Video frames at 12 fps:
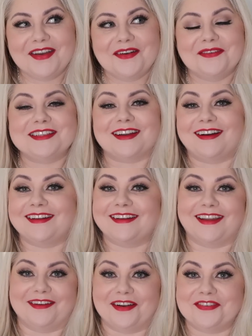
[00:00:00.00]
which I don't
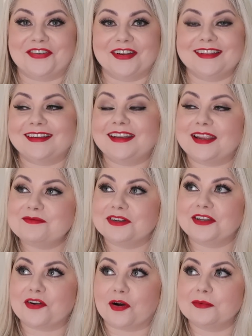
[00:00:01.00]
know, I find that name
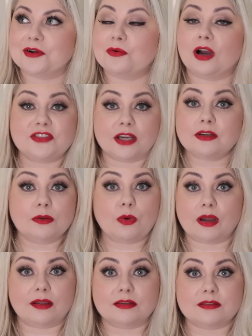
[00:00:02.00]
really comical. I don't know
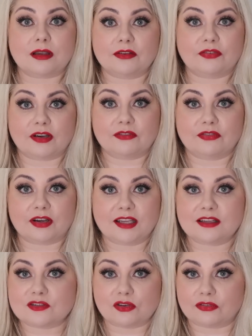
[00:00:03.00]
why. I find it
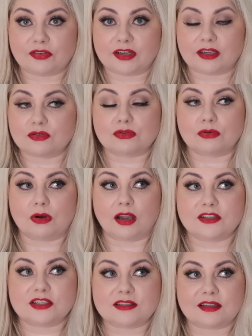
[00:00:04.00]
funny. It's not funny at all.
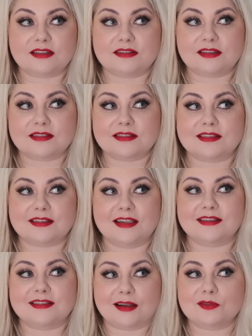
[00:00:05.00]

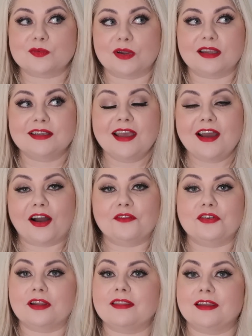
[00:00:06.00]
It sounds weird. I
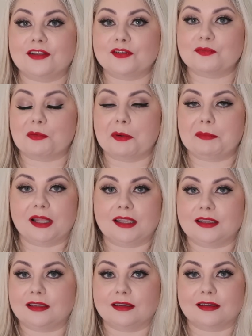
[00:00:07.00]
feel like they could have
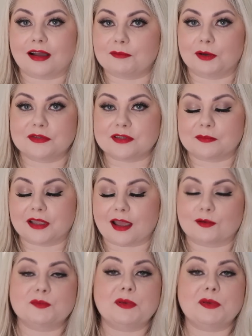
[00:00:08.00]
probably come up with something else,